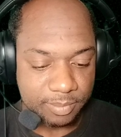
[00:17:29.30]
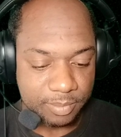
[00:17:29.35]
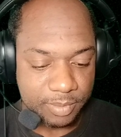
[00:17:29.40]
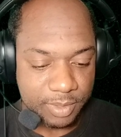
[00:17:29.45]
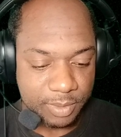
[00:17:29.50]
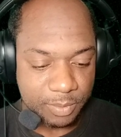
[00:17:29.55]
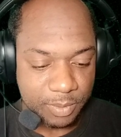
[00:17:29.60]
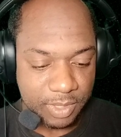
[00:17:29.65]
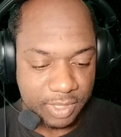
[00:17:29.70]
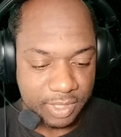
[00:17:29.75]

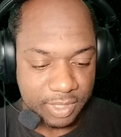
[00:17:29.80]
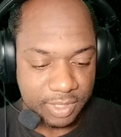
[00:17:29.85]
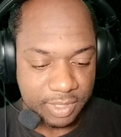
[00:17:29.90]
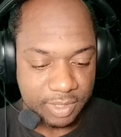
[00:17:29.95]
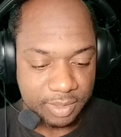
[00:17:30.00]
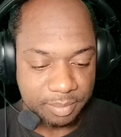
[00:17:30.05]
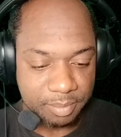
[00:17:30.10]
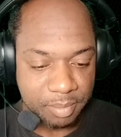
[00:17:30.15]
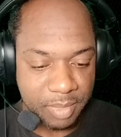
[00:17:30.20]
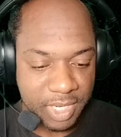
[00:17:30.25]
So we're
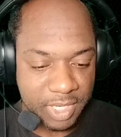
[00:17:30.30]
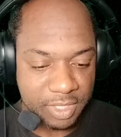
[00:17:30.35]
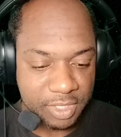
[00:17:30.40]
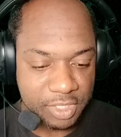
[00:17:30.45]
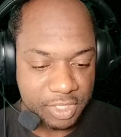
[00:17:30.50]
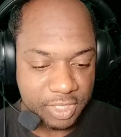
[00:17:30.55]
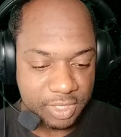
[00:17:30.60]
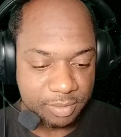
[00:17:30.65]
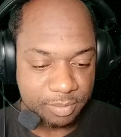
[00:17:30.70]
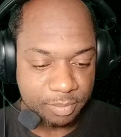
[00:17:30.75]
gonna
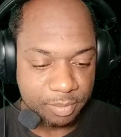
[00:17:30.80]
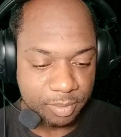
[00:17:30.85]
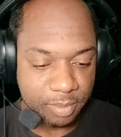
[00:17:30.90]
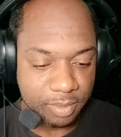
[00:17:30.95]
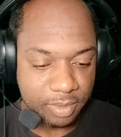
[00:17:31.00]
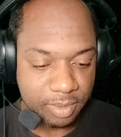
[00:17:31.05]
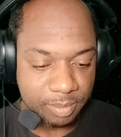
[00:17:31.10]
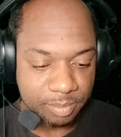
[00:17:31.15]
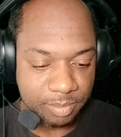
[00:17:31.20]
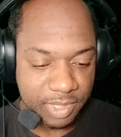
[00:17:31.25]
manage it
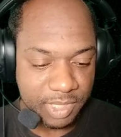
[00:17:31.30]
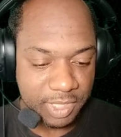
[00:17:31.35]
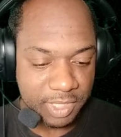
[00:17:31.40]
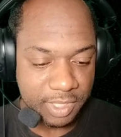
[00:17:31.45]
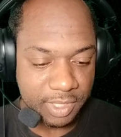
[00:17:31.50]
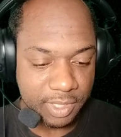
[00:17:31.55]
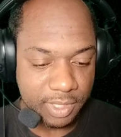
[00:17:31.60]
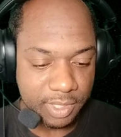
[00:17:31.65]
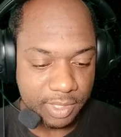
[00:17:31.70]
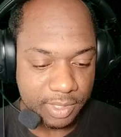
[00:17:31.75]
from
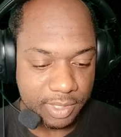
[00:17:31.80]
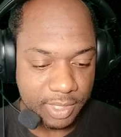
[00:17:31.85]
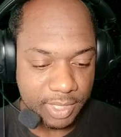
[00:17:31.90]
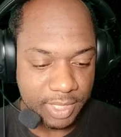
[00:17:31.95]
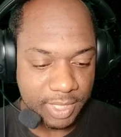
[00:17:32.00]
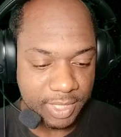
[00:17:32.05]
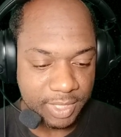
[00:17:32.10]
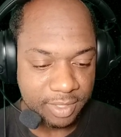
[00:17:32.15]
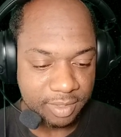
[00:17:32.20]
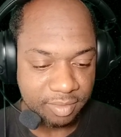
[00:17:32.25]
here
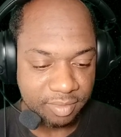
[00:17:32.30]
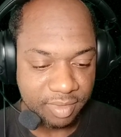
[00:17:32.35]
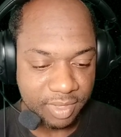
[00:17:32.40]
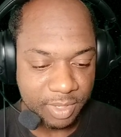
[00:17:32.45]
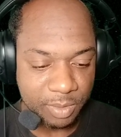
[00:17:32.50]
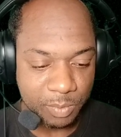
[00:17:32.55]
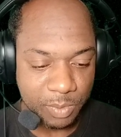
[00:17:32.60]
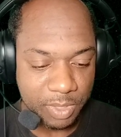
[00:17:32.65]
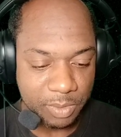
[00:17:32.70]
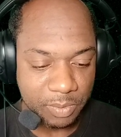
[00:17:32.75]
and
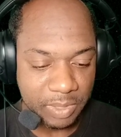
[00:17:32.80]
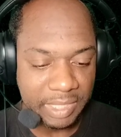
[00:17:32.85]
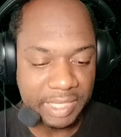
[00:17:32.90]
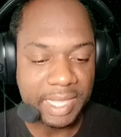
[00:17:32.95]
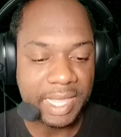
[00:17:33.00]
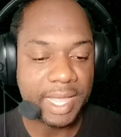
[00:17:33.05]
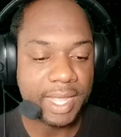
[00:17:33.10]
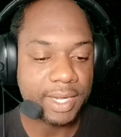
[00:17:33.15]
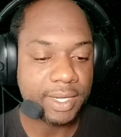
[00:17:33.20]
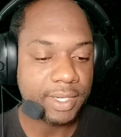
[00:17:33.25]
defend where we
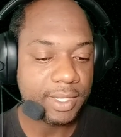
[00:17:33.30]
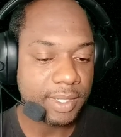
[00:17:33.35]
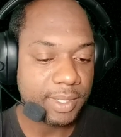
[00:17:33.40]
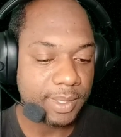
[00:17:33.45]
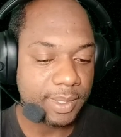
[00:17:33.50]
can.